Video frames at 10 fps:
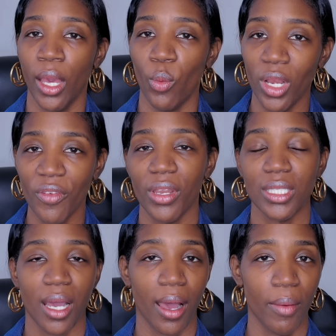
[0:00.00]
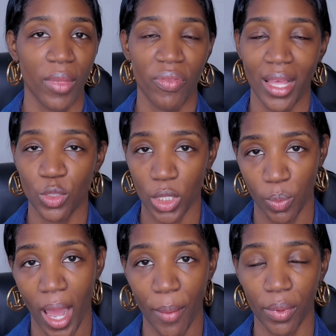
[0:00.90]
we live in a time that that's what's
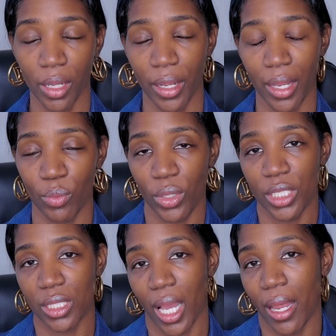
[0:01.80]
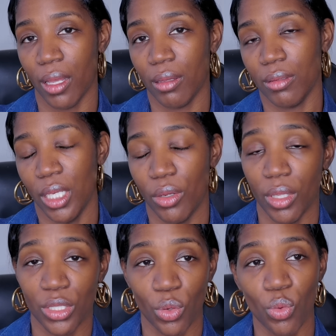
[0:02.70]
popular, and we just gotta,
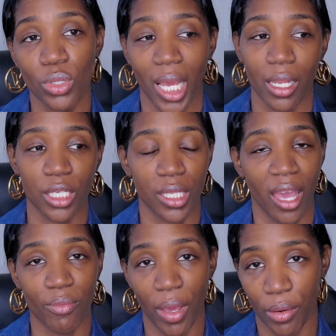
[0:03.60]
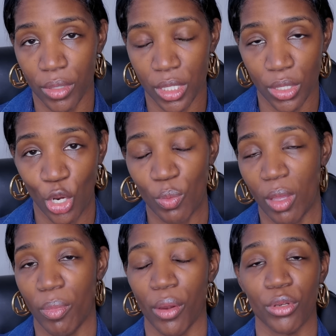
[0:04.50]
these schools gotta just have better
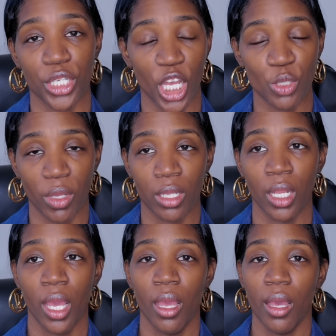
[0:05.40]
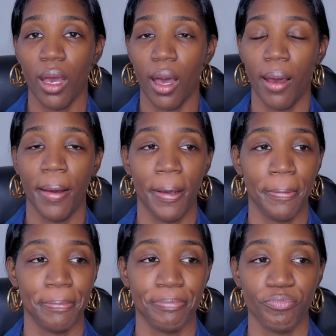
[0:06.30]
discernment, better judgment,
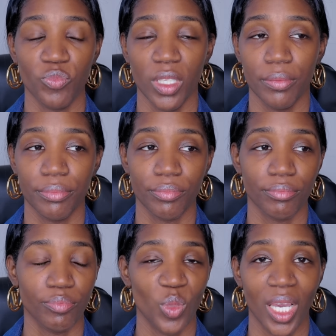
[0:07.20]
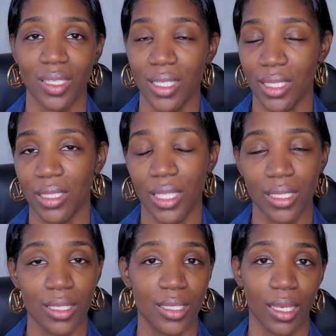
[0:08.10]
because this
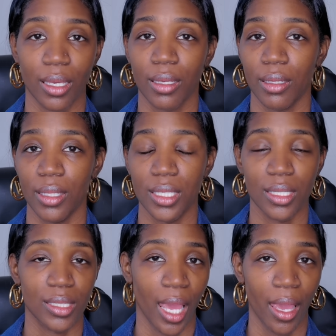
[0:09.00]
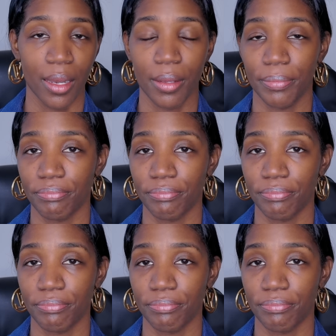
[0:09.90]
is sick. This is sad.